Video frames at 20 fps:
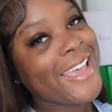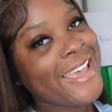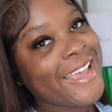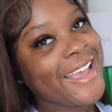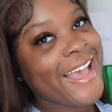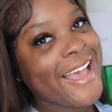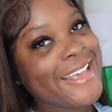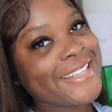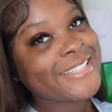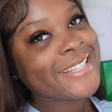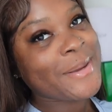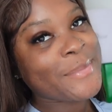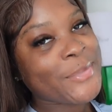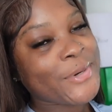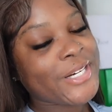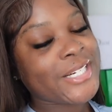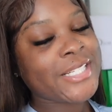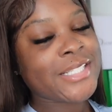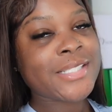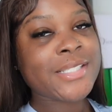Guys, good
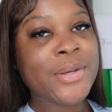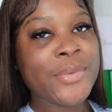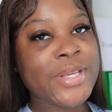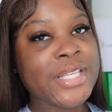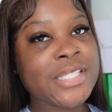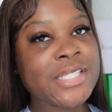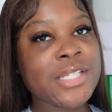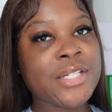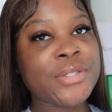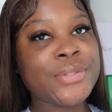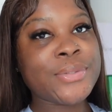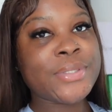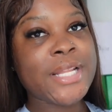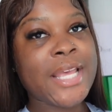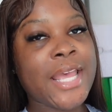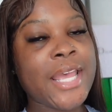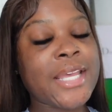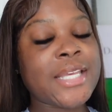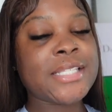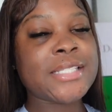morning. So it's a new
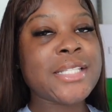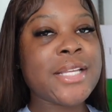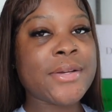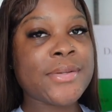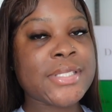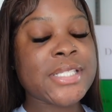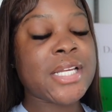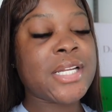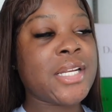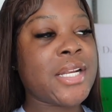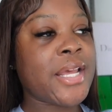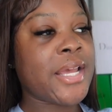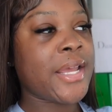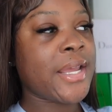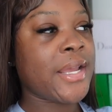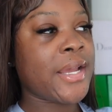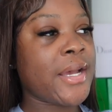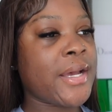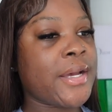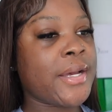day. It's now Sunday.